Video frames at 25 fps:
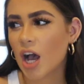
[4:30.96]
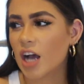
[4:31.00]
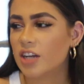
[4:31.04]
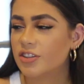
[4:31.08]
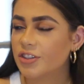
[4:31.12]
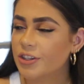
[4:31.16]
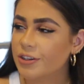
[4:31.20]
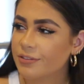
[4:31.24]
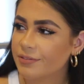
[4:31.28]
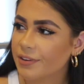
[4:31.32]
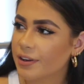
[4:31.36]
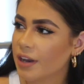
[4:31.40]

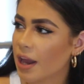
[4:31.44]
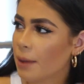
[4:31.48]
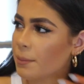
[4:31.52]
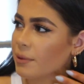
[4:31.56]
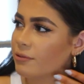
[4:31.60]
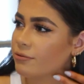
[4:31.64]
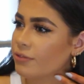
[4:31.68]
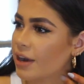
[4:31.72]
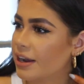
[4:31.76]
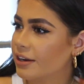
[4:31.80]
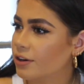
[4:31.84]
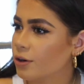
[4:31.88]
I do feel like
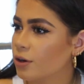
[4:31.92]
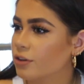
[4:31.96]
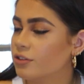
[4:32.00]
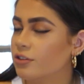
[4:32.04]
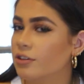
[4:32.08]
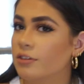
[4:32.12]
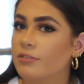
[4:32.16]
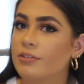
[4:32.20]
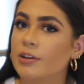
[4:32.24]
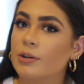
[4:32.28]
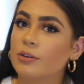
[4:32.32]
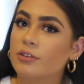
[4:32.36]
with
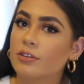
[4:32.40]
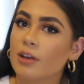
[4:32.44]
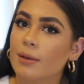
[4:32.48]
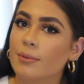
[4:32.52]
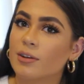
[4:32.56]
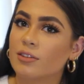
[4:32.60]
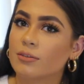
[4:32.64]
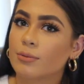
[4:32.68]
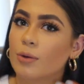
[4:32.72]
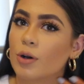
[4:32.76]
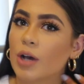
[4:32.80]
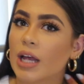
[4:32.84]
Radox you feel so
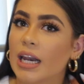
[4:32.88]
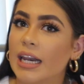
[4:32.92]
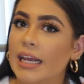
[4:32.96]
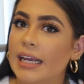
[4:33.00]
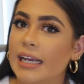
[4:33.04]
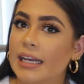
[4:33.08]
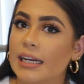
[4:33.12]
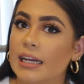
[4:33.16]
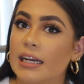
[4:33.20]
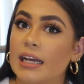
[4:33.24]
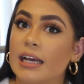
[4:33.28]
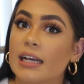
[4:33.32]
much more
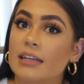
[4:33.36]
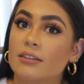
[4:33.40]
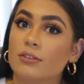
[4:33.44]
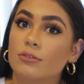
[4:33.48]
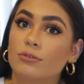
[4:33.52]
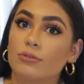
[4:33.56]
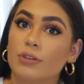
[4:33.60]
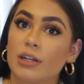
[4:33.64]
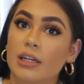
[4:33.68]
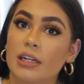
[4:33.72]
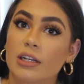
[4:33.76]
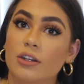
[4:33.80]
clean, and it is
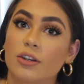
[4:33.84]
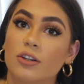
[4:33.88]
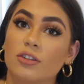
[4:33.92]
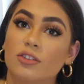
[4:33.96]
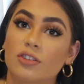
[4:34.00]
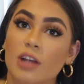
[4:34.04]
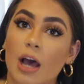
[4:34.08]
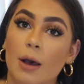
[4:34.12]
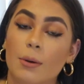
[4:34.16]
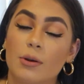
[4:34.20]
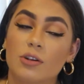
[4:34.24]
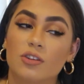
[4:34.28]
a really good
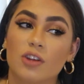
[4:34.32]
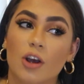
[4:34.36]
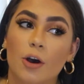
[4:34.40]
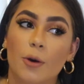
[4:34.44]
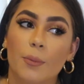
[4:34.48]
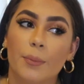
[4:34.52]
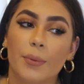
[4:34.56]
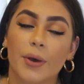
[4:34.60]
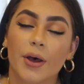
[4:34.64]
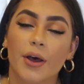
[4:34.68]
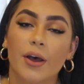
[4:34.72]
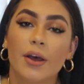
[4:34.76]
shower
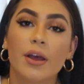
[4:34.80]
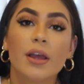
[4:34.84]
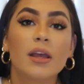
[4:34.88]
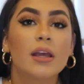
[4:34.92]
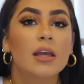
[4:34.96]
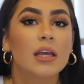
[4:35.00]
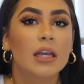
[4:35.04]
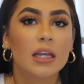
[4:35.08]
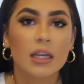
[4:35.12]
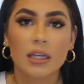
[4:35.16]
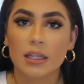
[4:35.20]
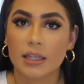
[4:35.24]
gel, but
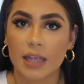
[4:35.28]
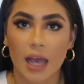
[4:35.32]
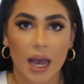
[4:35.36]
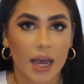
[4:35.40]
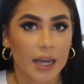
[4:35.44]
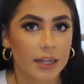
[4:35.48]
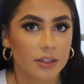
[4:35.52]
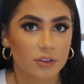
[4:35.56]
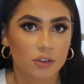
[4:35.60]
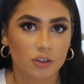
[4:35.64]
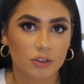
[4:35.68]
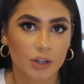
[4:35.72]

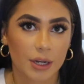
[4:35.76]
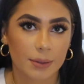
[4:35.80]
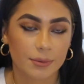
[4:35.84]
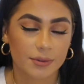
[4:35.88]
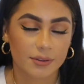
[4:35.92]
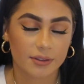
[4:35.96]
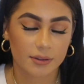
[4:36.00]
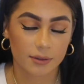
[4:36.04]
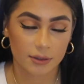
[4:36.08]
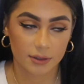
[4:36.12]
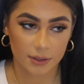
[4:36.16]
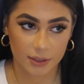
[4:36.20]
yeah, it
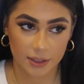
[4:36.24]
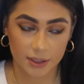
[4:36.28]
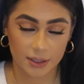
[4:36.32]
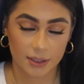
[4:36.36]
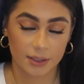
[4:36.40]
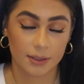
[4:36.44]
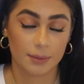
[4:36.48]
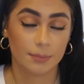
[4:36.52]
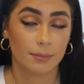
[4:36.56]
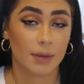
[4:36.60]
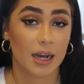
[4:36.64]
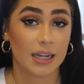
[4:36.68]
strips
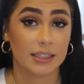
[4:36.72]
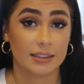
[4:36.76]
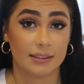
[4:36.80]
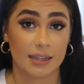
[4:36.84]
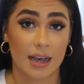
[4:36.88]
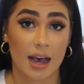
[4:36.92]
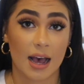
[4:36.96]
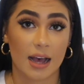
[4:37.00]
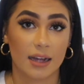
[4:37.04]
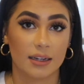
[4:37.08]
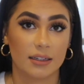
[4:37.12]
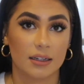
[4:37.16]
my
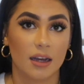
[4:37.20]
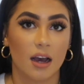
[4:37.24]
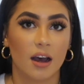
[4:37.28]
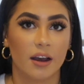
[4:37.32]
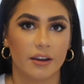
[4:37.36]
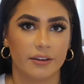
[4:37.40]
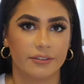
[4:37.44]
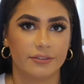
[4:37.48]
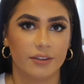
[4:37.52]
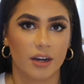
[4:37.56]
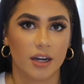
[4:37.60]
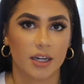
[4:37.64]
tan,
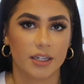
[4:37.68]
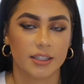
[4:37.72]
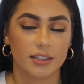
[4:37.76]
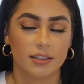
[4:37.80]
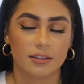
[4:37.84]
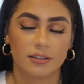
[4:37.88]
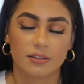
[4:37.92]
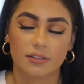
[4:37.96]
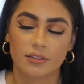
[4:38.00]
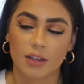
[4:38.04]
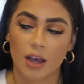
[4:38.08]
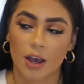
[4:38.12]
I
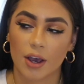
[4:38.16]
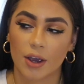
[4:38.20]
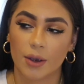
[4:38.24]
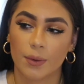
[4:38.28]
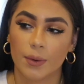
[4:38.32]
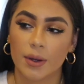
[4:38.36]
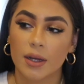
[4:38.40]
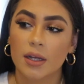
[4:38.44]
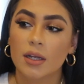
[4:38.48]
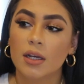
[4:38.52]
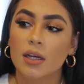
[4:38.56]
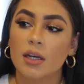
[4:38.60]
find.
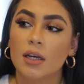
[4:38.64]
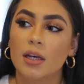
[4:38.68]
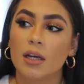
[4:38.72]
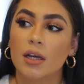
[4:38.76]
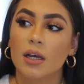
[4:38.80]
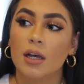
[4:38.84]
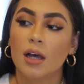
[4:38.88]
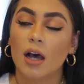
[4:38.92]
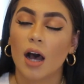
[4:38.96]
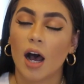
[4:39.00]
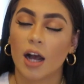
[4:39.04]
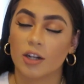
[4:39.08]
So
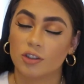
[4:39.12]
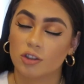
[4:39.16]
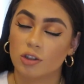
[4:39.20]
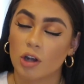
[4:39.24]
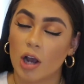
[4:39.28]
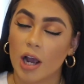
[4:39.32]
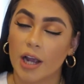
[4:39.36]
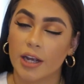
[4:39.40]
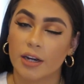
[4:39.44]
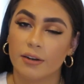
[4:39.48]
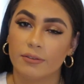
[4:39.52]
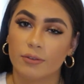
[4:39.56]
I
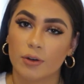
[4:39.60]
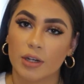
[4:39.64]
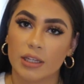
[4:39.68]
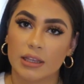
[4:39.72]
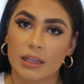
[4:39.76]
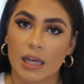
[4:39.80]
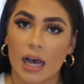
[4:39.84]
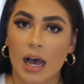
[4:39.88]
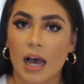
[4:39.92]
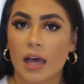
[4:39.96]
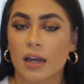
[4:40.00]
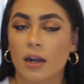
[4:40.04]
try and
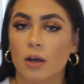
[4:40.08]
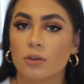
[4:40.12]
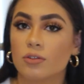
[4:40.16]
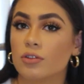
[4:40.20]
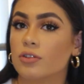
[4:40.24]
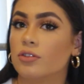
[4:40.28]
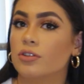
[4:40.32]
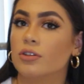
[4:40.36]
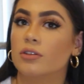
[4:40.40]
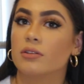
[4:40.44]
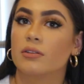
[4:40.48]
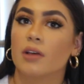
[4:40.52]
avoid that, and I'll
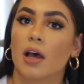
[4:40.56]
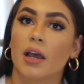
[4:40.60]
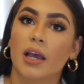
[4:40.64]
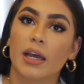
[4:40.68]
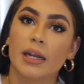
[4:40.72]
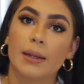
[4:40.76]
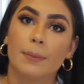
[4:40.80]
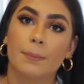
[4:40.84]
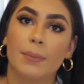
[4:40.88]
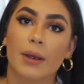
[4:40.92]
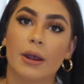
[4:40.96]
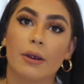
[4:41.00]
just use like
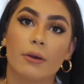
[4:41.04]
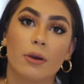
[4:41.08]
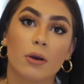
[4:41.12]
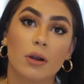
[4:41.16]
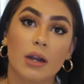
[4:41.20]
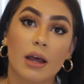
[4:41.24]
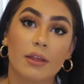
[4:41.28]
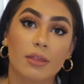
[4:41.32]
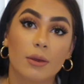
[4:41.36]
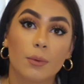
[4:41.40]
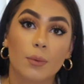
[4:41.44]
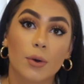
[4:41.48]
an Imperial
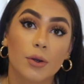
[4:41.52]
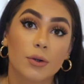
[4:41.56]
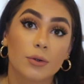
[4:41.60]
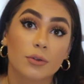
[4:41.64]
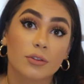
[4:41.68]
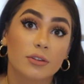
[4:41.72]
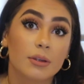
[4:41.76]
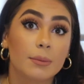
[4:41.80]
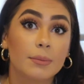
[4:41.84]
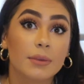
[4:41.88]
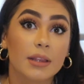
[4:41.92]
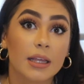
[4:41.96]
leather one
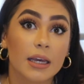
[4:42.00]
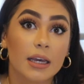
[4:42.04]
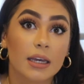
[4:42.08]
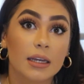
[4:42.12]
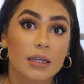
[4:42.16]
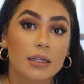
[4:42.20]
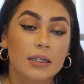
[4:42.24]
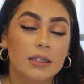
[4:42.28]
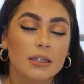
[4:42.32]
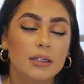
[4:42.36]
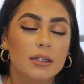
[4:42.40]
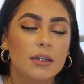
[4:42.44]
or
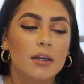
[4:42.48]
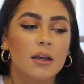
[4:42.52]
something.